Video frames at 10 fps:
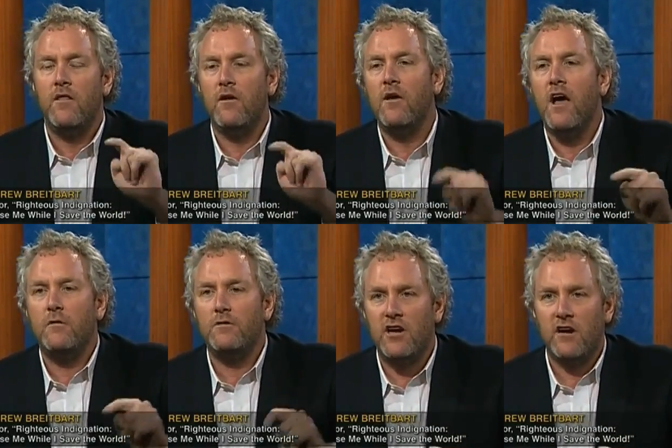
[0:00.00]
They're
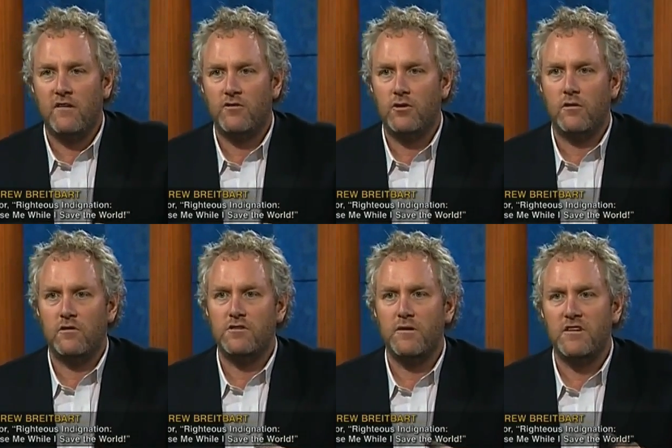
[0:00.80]
not objective
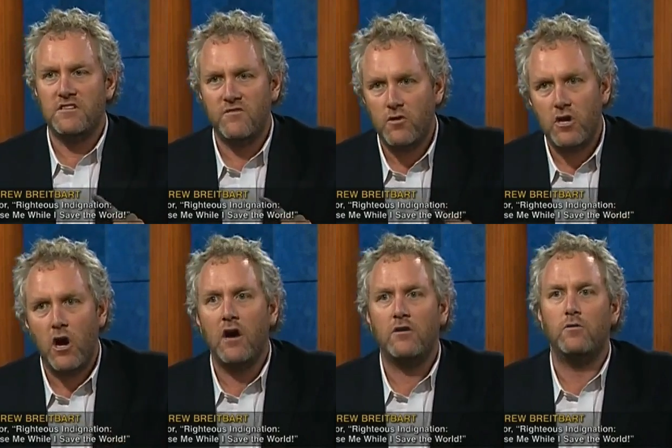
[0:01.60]
journalists, because if you
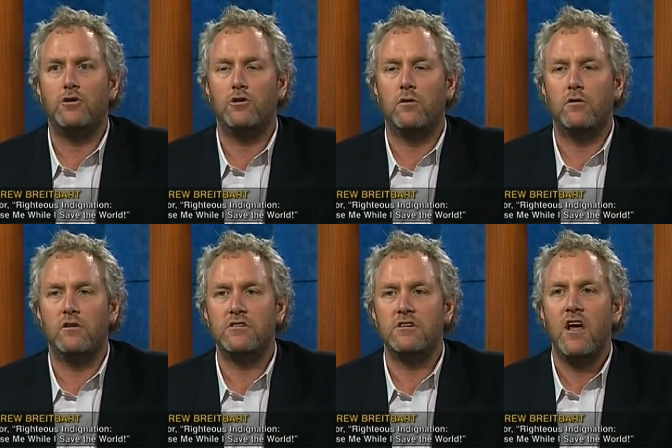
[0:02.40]
talk to a
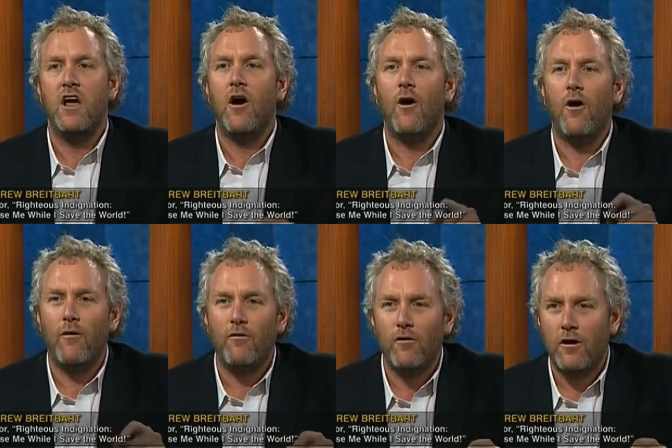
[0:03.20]
journalist
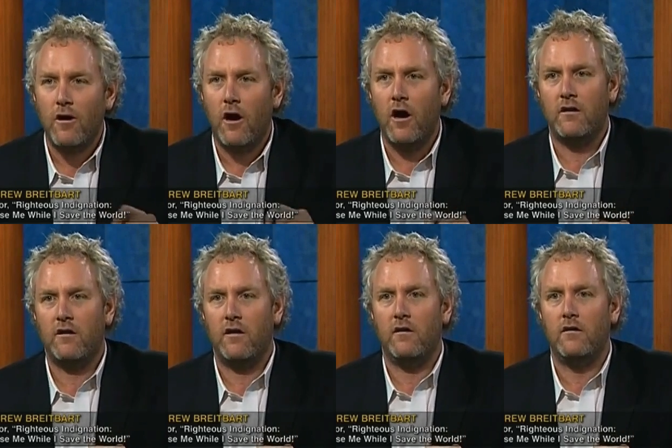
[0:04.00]
over a
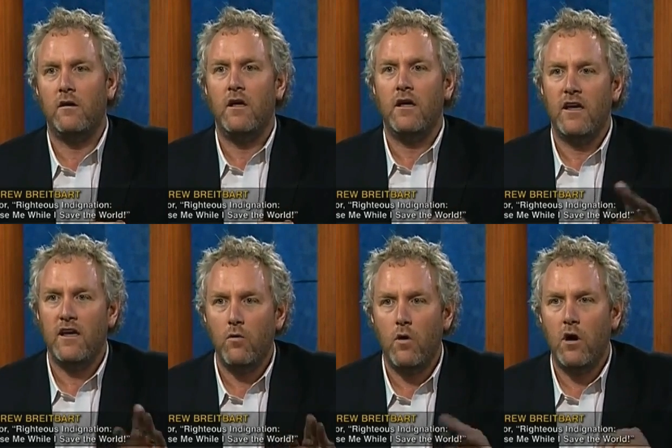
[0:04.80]
cocktail
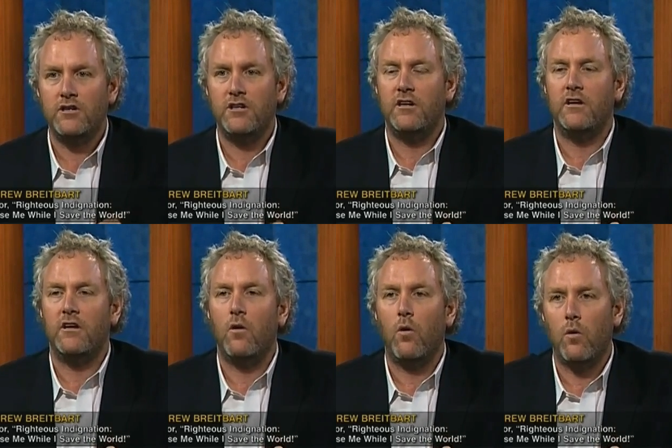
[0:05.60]
in
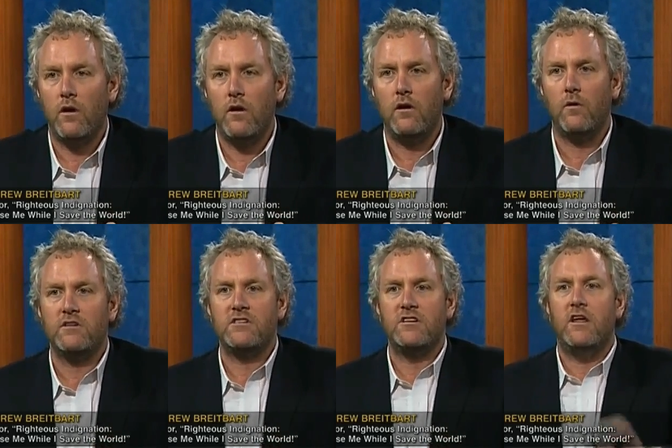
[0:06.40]
Washington or in New
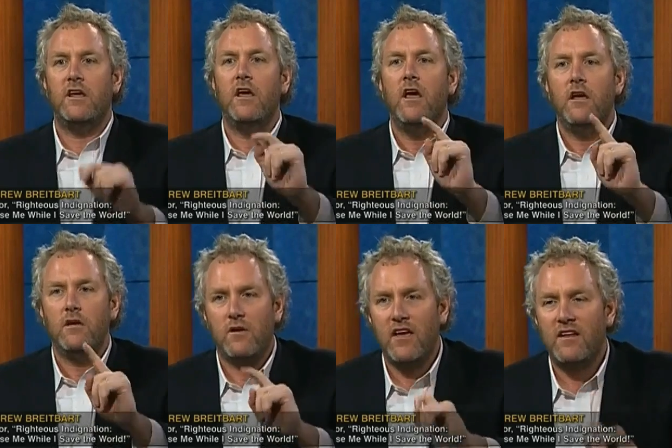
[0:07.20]
York City,
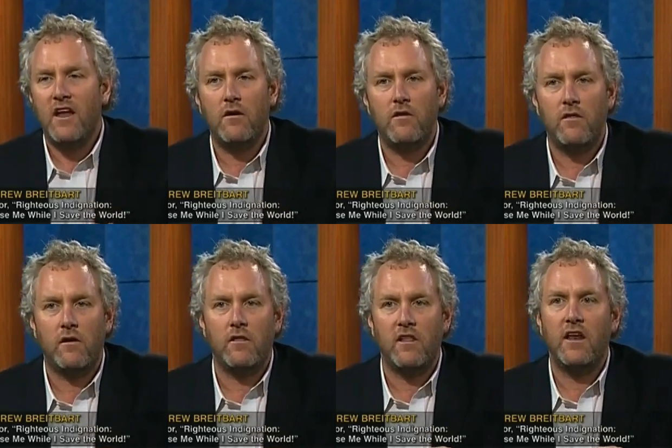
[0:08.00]
you get down to
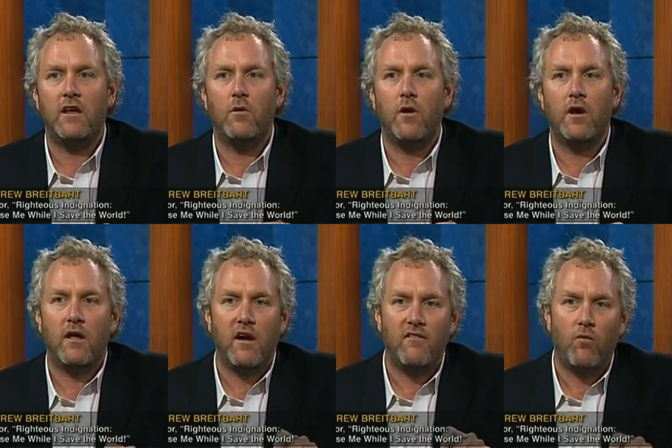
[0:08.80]
the
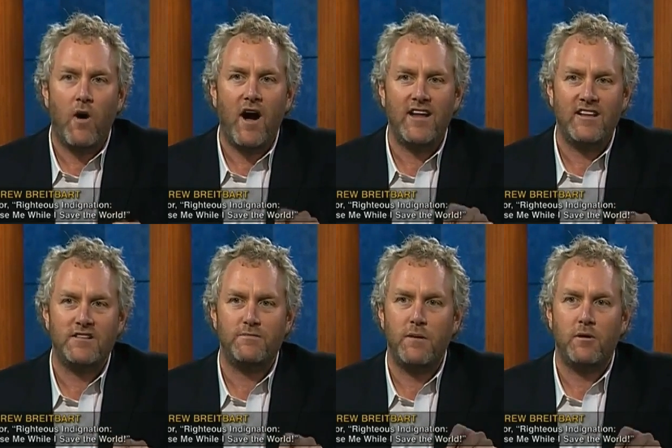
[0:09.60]
nitty-gritty of why
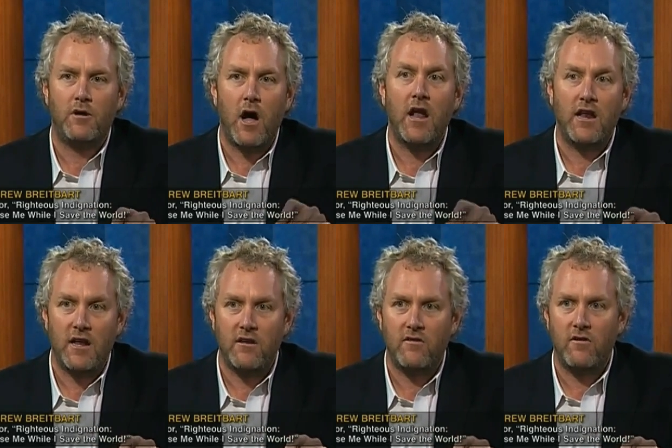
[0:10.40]
these people got
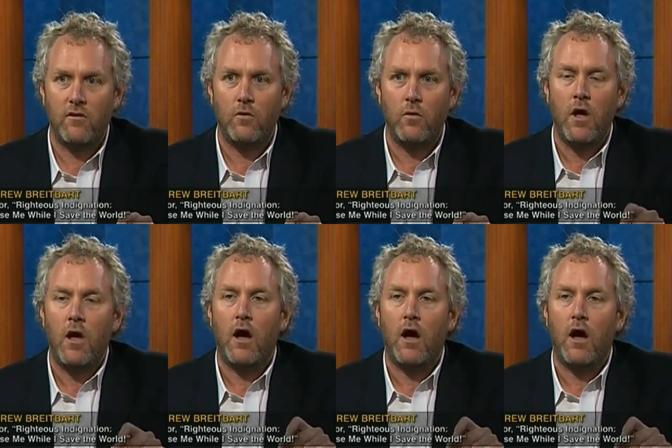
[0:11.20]
into